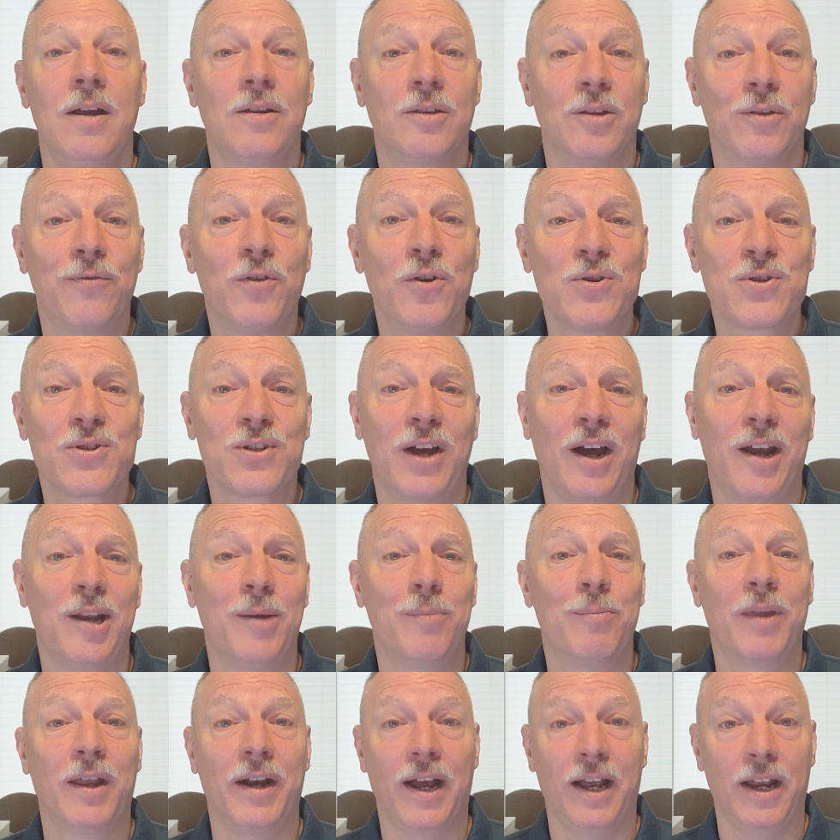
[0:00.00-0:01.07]
The first
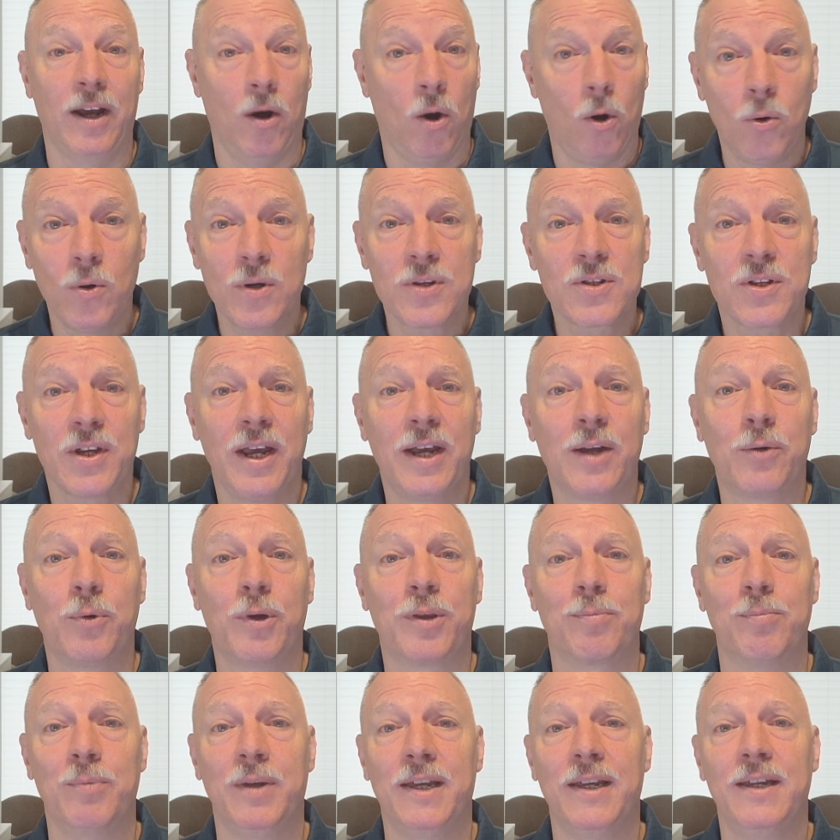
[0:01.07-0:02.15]
item that I always take
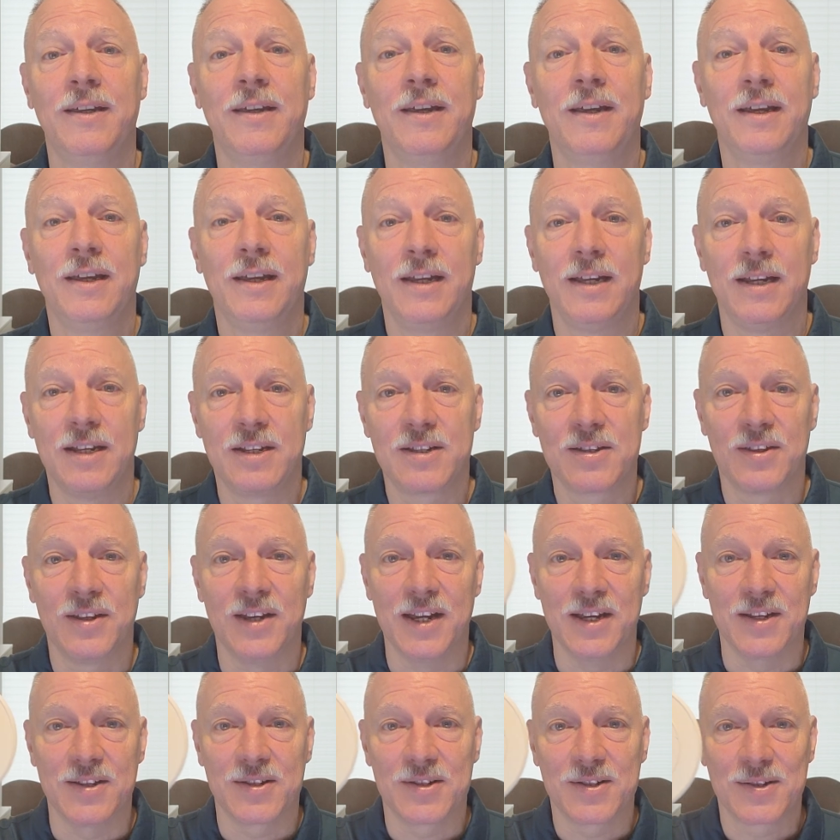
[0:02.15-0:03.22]
with me is
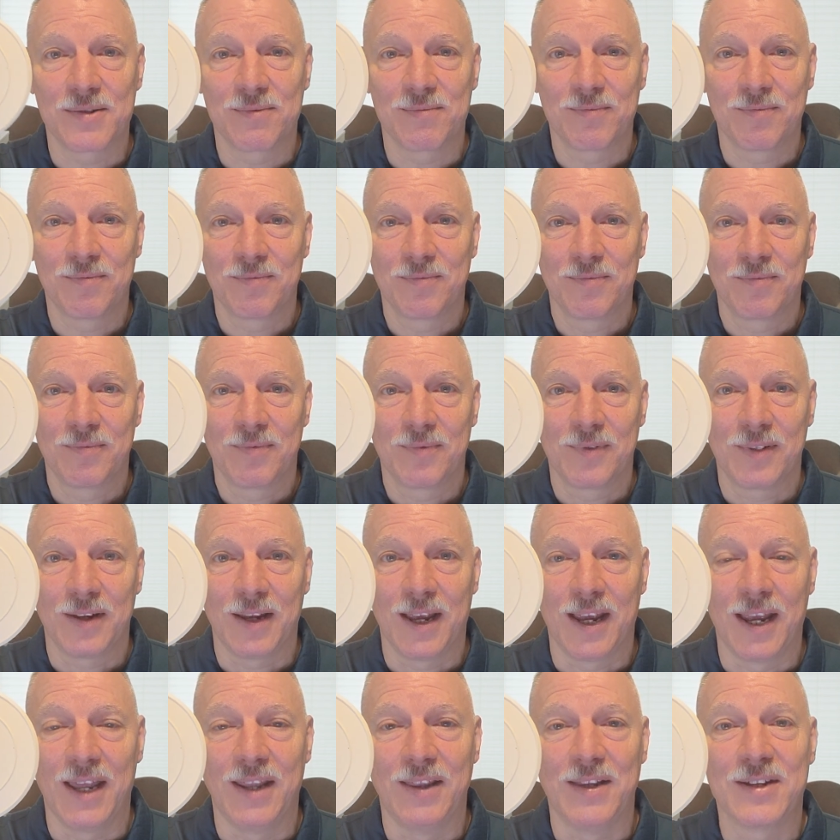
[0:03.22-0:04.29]
this,
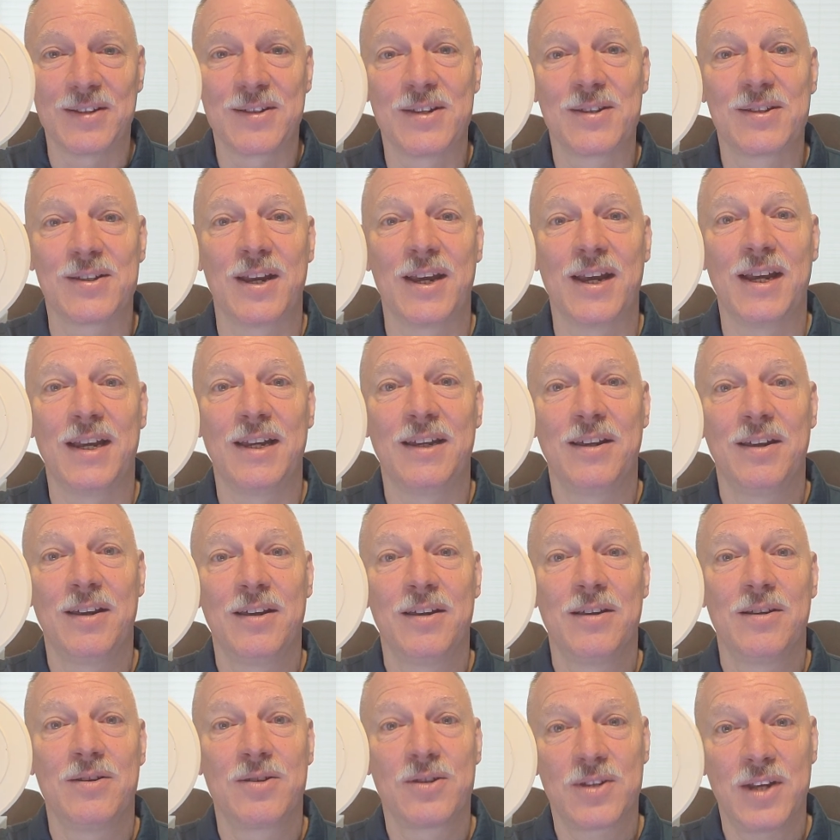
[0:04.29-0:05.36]
and this is a
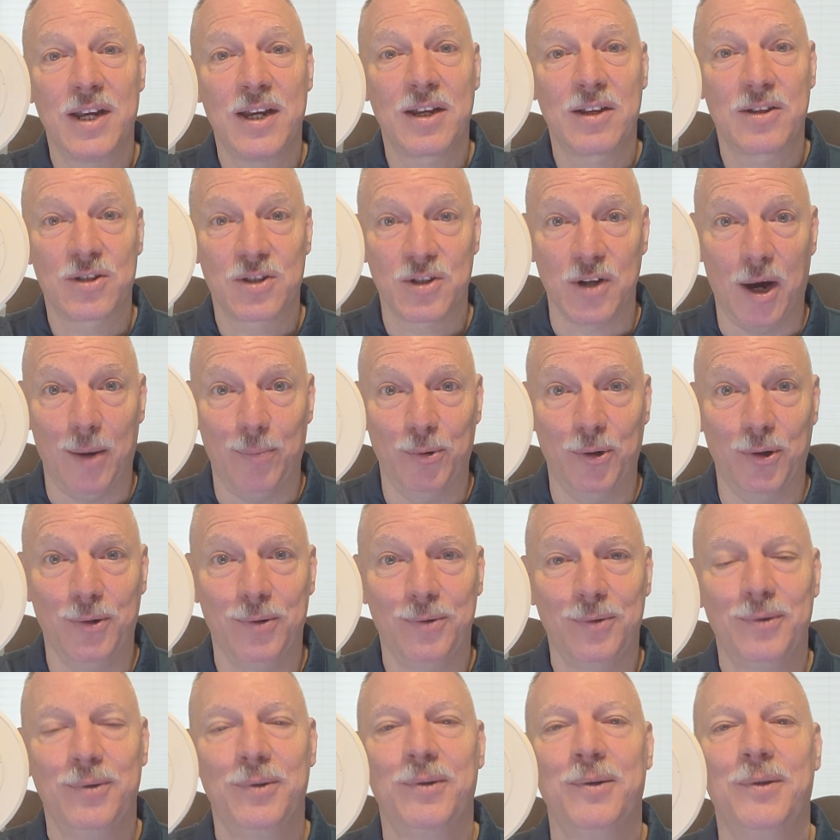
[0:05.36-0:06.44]
sink stopper.
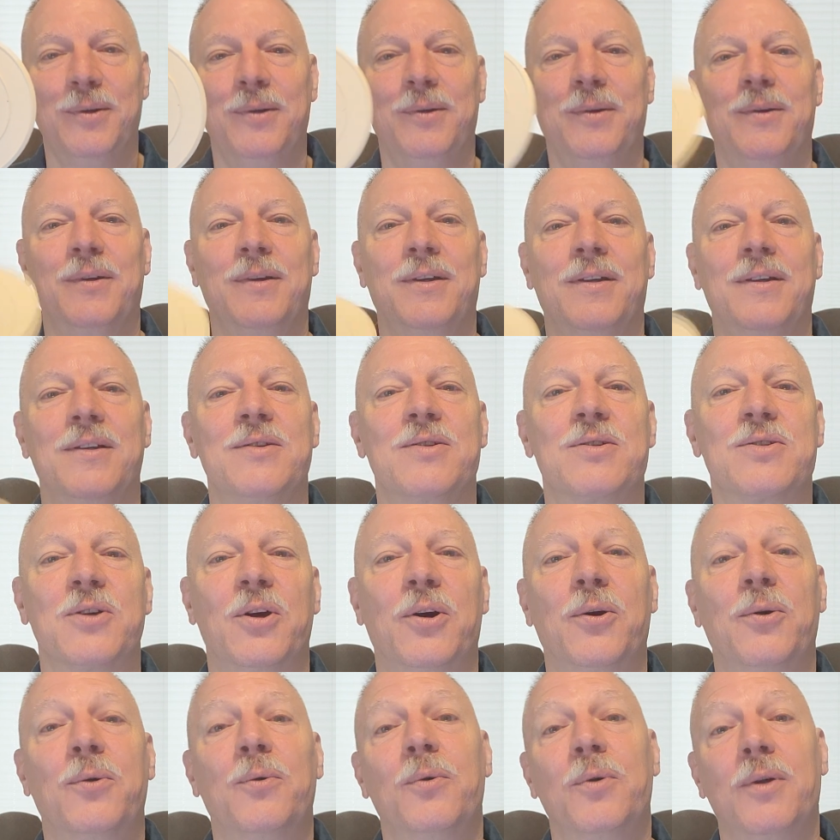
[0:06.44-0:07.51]

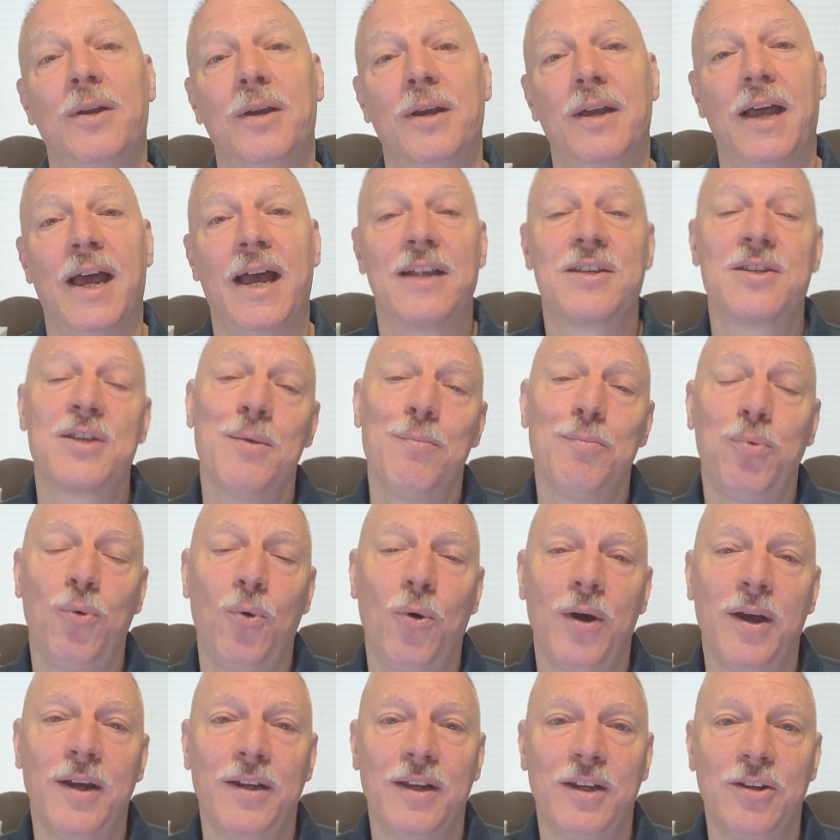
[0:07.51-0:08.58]
So at some
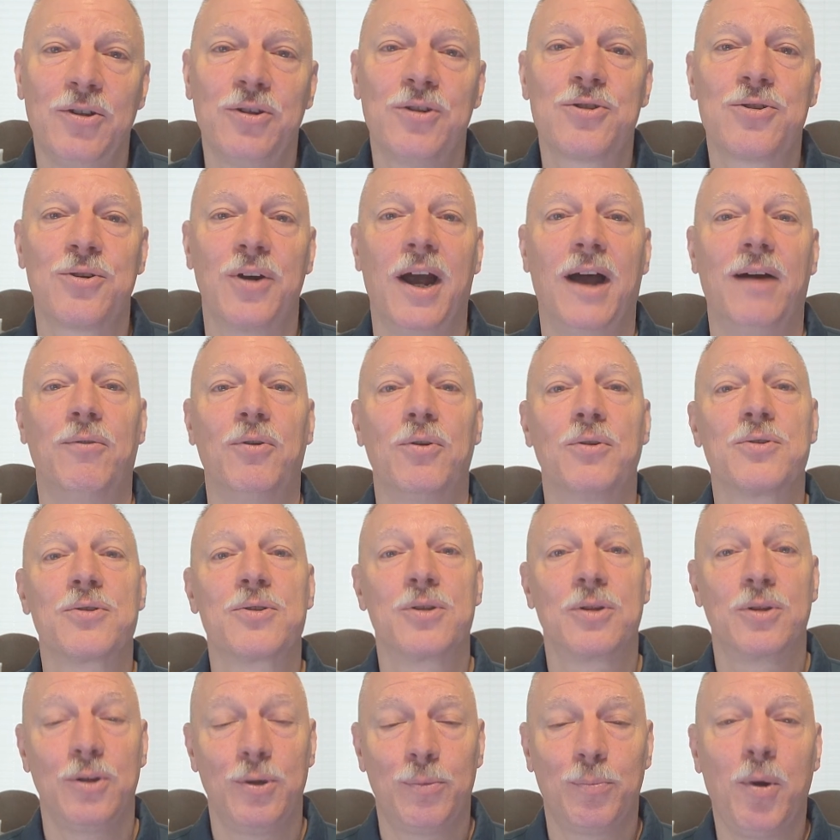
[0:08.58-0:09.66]
point in your travels,
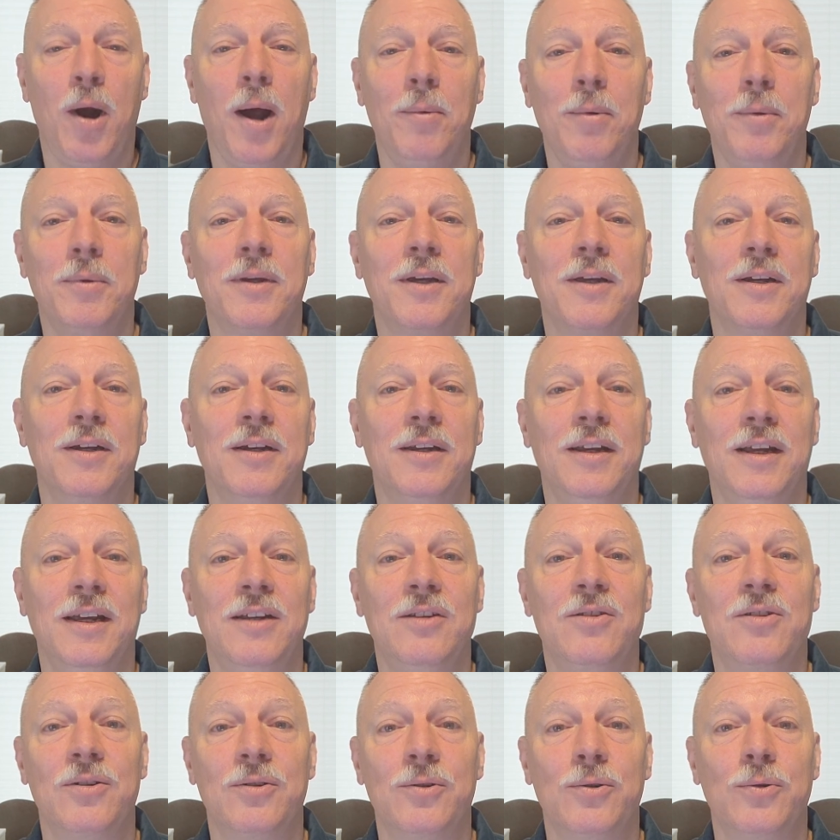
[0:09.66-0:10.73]
you're probably going to
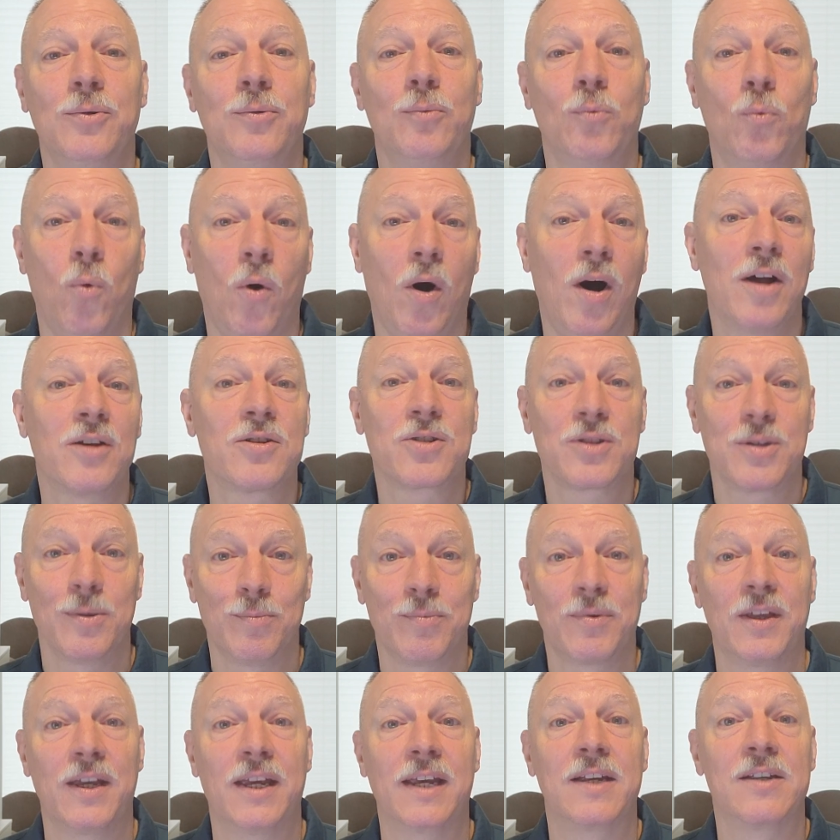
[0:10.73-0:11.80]
need to wash
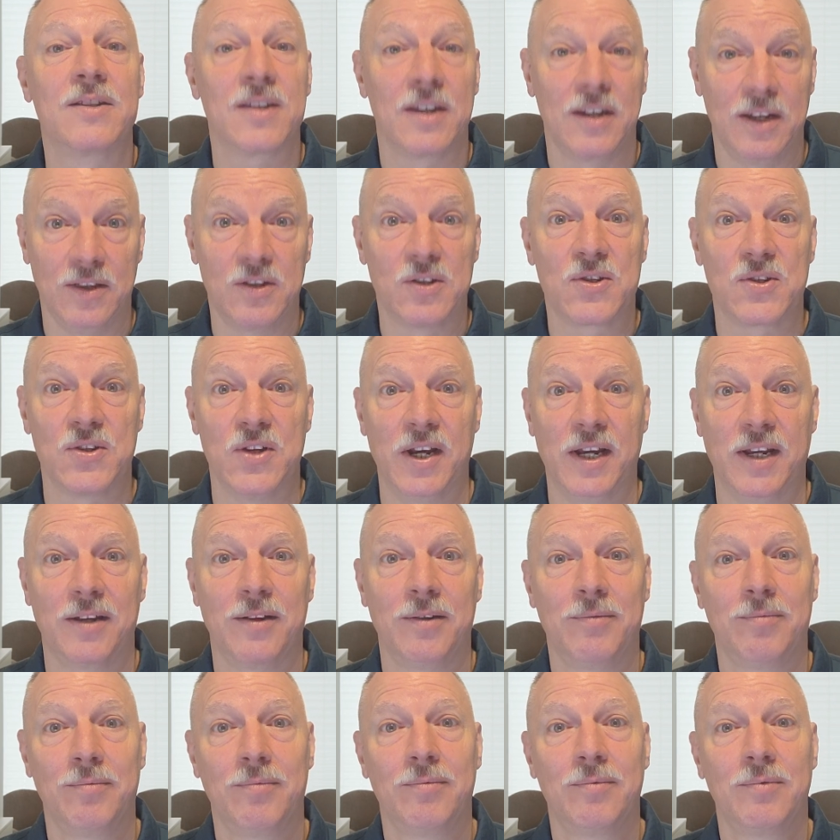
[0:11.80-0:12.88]
some things in the sink,
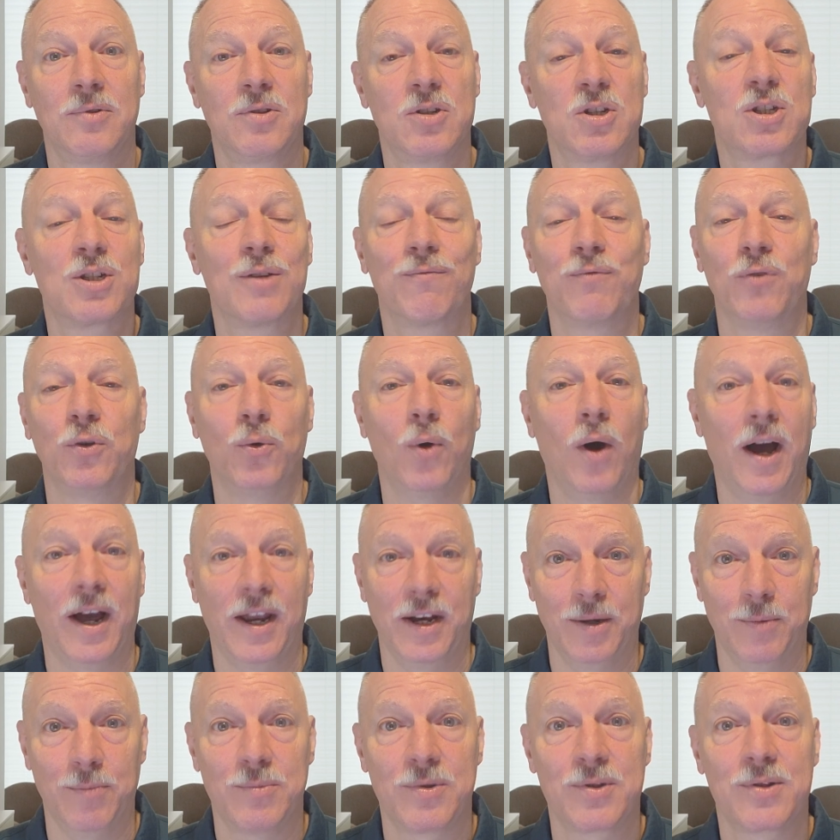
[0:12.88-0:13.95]
just a few
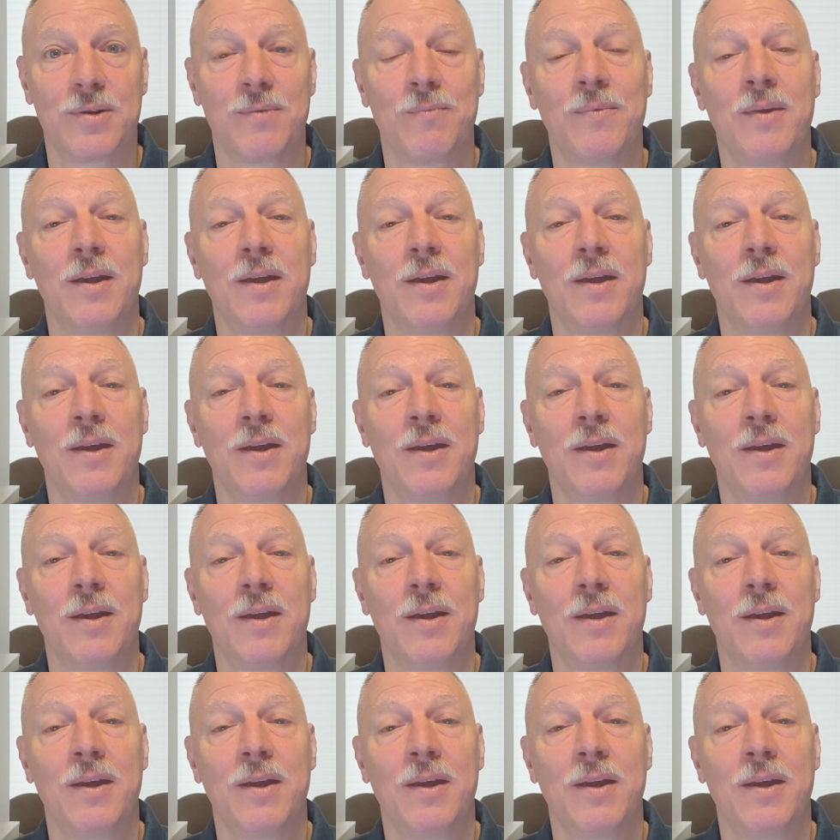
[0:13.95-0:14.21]
items.